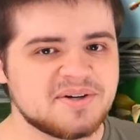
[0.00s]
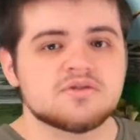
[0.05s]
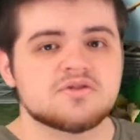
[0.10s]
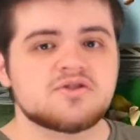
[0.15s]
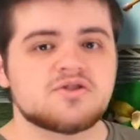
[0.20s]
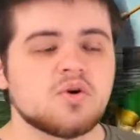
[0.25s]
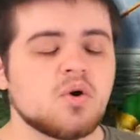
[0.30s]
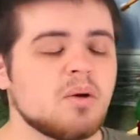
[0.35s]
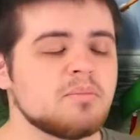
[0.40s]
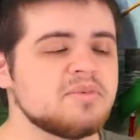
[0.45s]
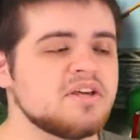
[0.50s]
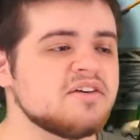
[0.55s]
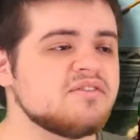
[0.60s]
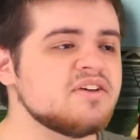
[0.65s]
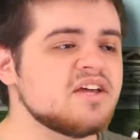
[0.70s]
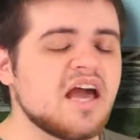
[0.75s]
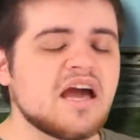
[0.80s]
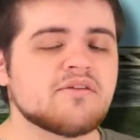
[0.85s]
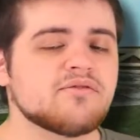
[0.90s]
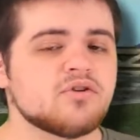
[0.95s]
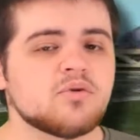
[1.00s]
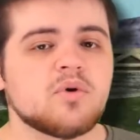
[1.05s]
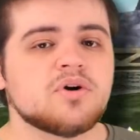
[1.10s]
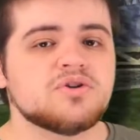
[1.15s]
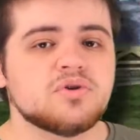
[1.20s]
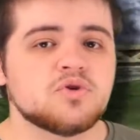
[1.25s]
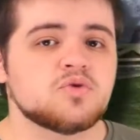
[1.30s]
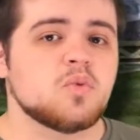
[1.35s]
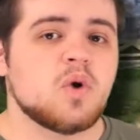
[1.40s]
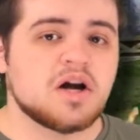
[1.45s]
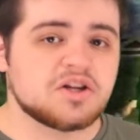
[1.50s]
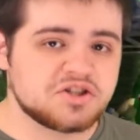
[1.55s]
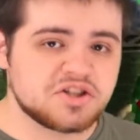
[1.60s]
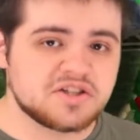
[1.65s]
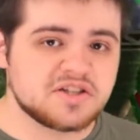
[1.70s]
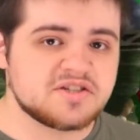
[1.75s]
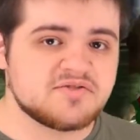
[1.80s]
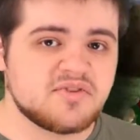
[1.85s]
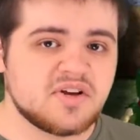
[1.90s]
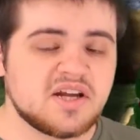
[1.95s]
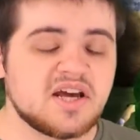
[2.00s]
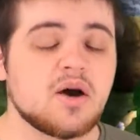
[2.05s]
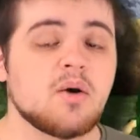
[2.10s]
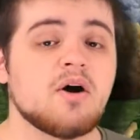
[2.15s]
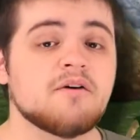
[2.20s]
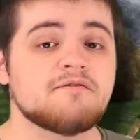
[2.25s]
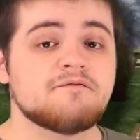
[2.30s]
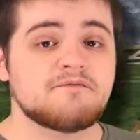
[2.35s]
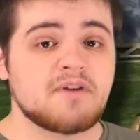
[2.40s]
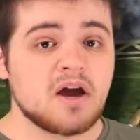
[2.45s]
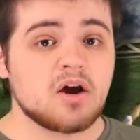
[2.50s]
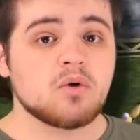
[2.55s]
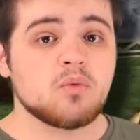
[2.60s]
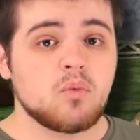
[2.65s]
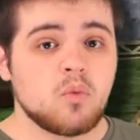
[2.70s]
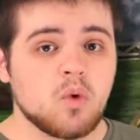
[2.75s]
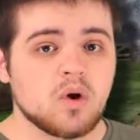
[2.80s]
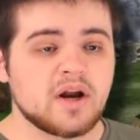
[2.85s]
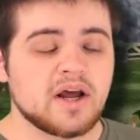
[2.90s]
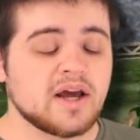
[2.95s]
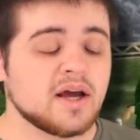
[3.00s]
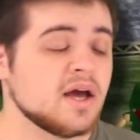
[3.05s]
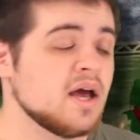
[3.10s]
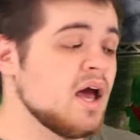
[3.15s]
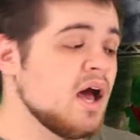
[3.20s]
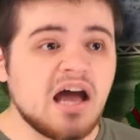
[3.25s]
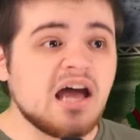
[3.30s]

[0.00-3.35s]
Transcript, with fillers: So I'm giving everyone who's watching this video a fair warning.